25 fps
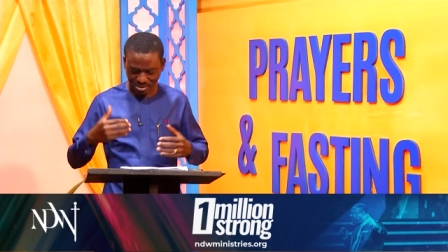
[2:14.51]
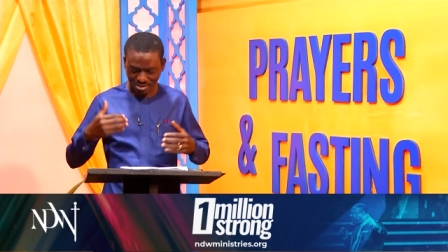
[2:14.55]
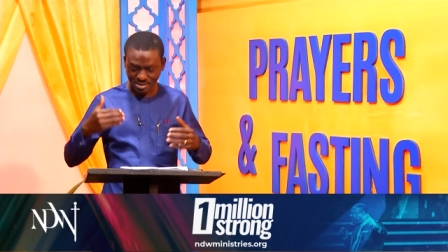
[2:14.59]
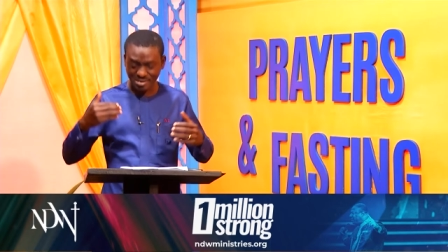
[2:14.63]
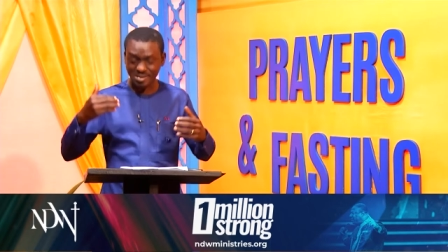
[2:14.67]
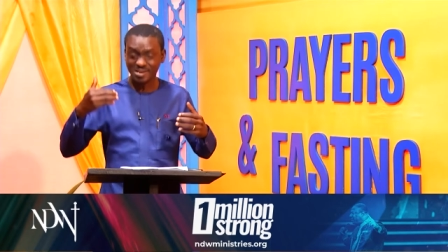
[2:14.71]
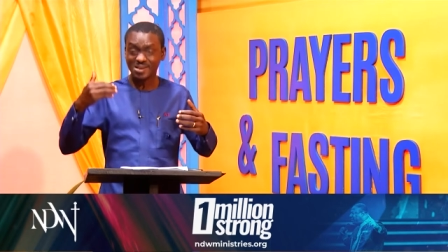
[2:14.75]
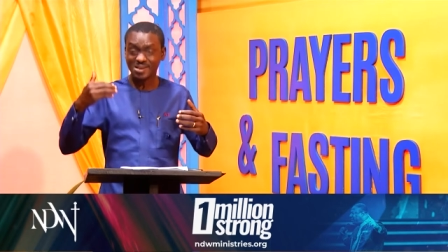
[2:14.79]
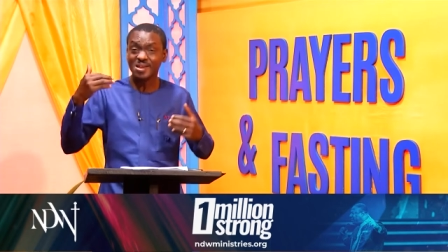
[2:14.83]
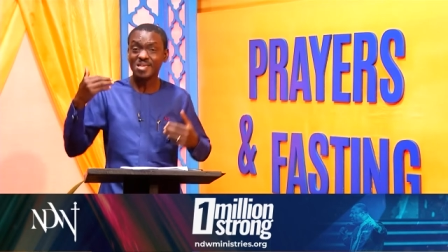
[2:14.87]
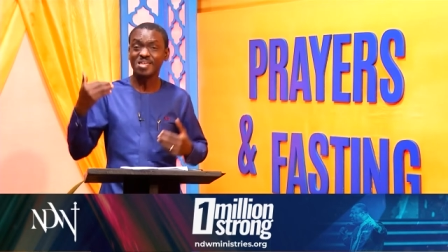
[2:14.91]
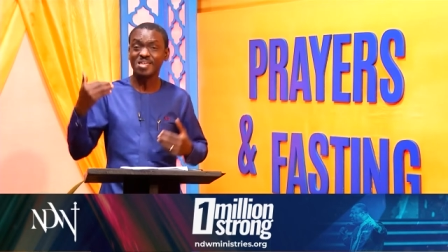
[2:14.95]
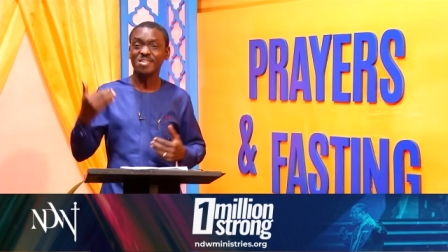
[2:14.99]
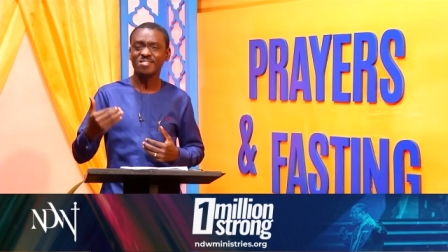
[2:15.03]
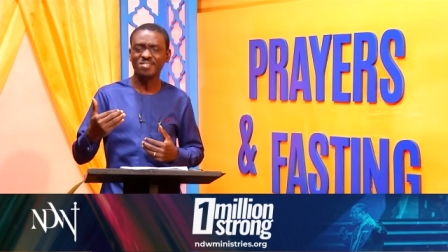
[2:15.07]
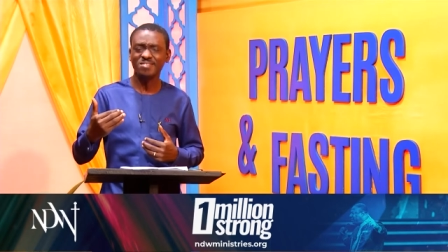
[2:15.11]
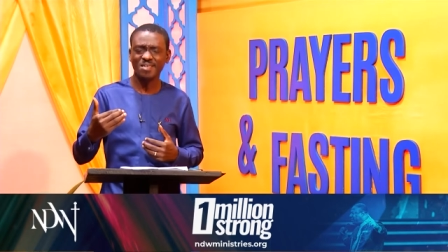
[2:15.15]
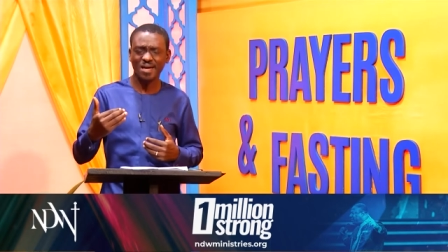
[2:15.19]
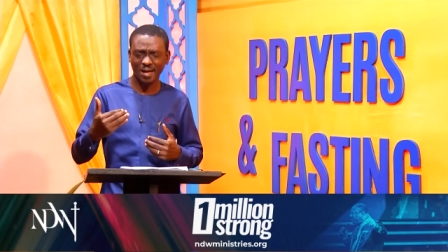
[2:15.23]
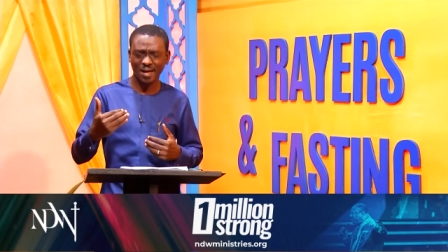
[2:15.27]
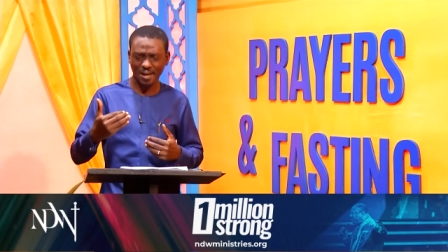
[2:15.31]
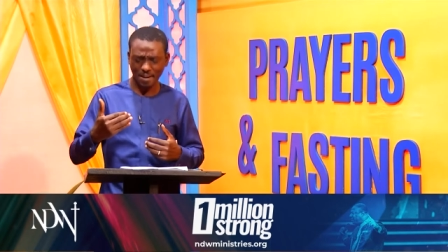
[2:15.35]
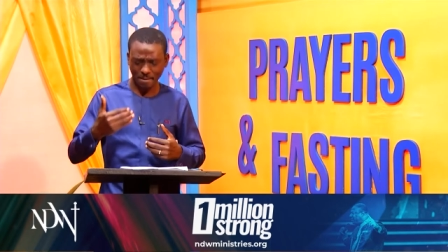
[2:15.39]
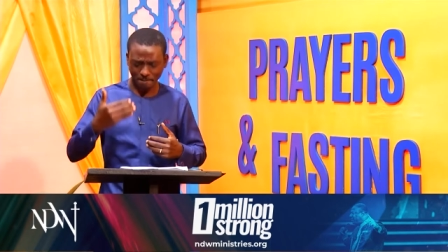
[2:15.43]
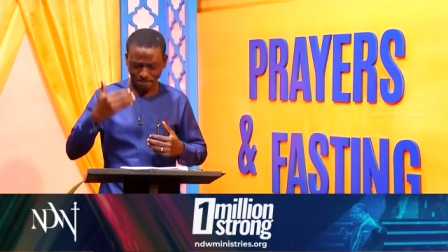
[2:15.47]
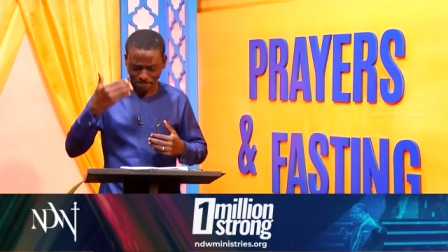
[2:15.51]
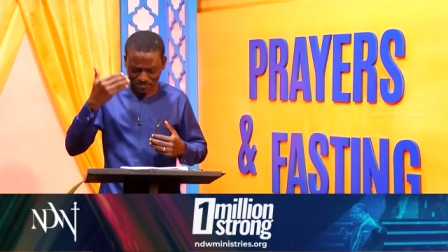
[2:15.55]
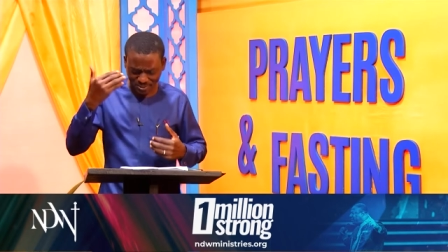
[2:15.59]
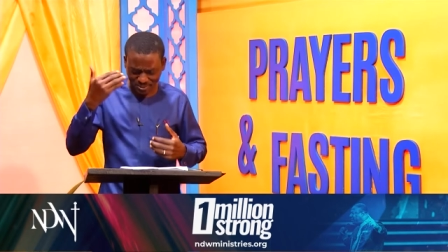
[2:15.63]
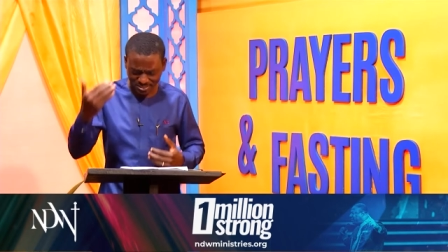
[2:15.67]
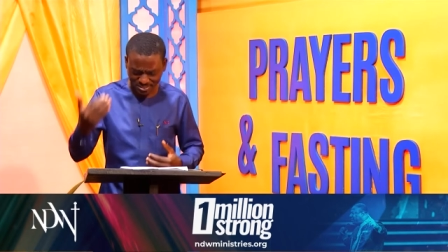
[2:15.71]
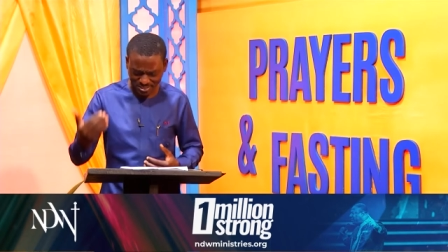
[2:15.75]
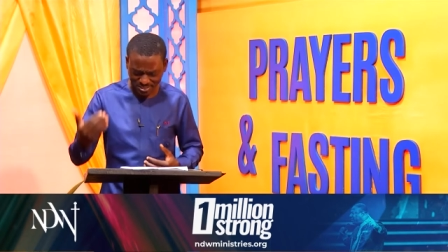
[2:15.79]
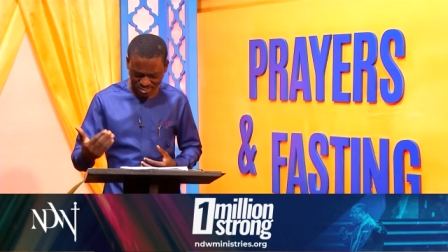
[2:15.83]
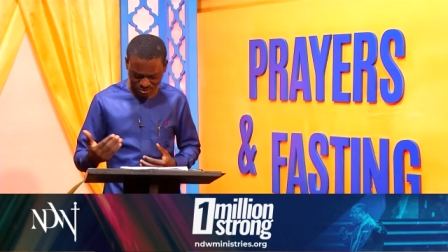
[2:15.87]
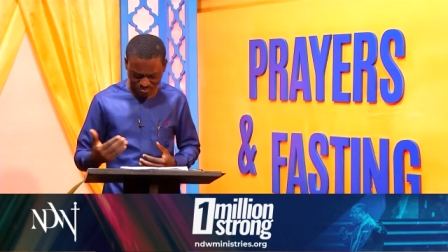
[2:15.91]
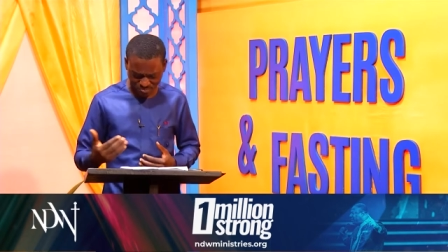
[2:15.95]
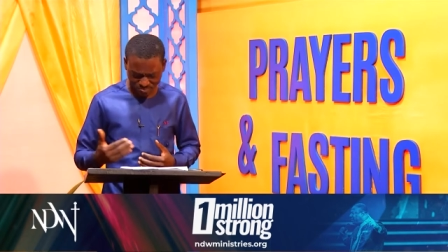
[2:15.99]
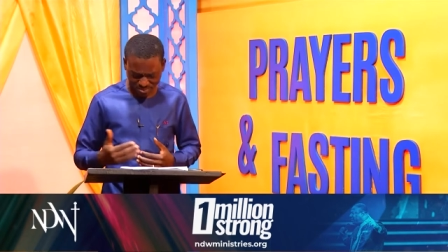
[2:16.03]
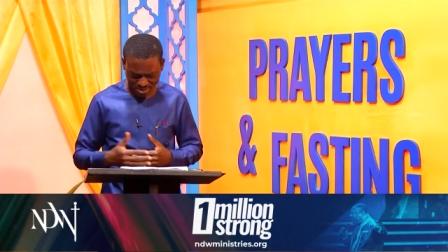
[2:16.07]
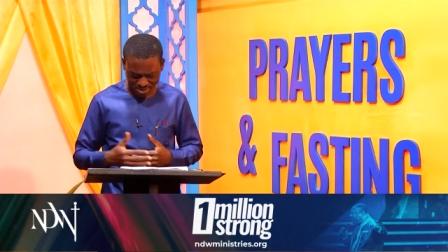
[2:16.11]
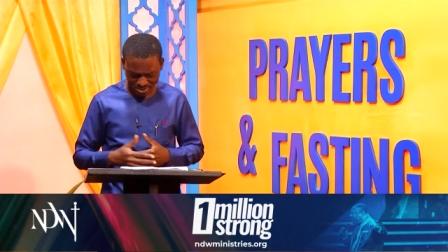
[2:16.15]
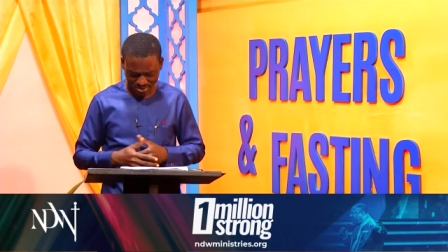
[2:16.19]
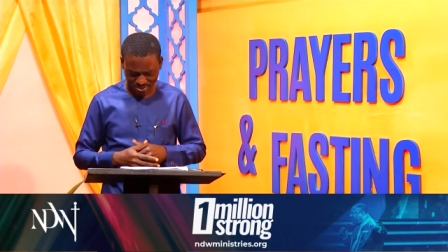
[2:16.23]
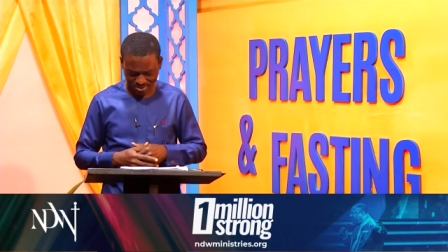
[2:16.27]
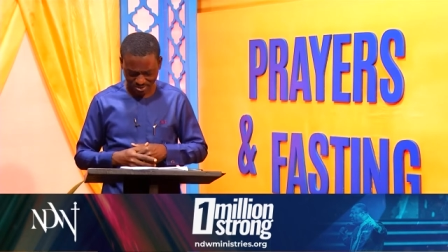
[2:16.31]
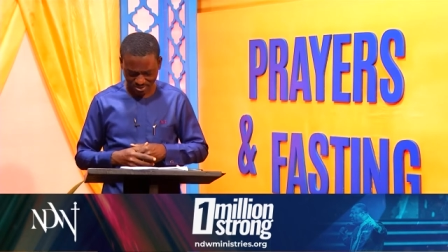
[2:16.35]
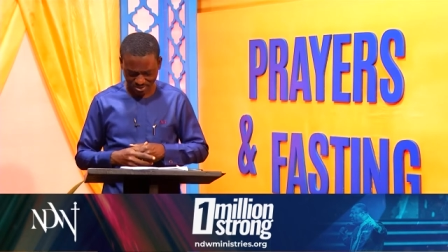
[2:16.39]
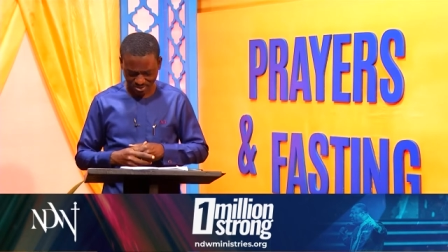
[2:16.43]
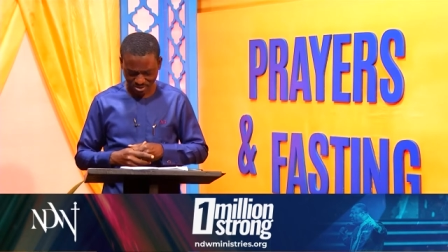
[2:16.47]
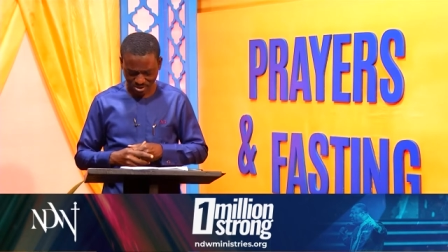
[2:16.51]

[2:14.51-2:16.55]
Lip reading: neither be dismayed.